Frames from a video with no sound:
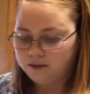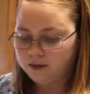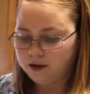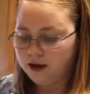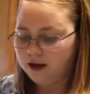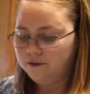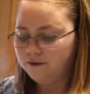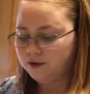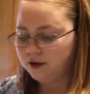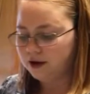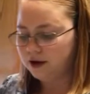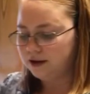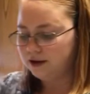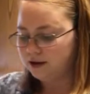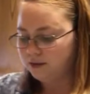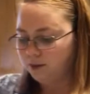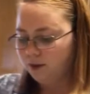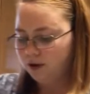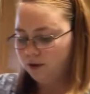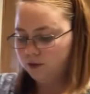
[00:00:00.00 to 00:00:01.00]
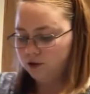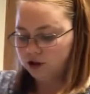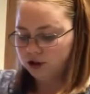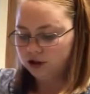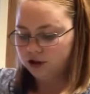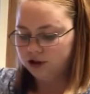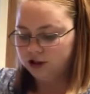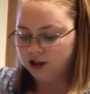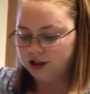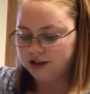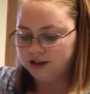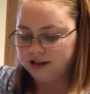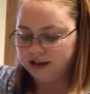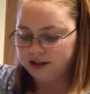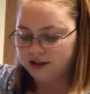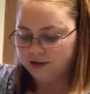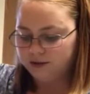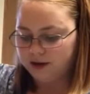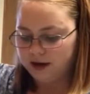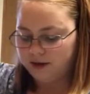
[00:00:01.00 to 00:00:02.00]
I forgot the Parmesan cheese,
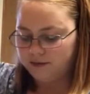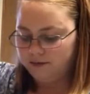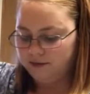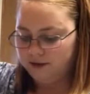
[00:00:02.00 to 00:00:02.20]
that's okay.